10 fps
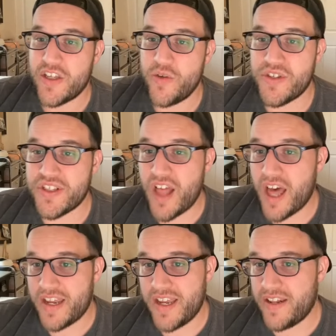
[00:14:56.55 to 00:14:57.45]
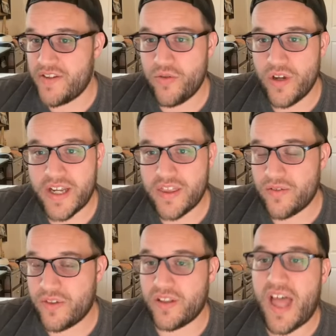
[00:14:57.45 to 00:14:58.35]
you slot in, you look at
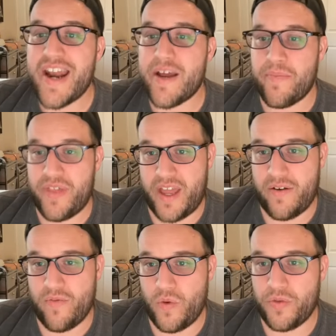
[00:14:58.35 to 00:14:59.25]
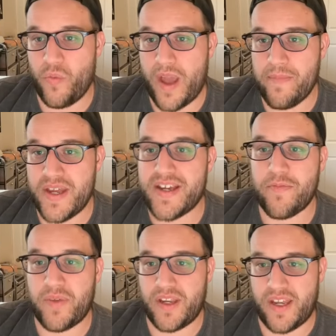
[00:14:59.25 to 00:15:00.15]
the lineup then with Wemby
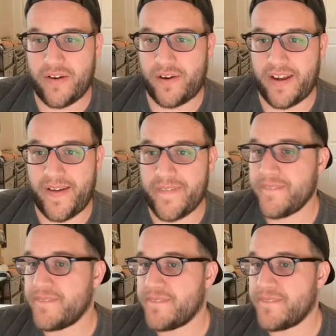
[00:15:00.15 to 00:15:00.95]
coming in, okay?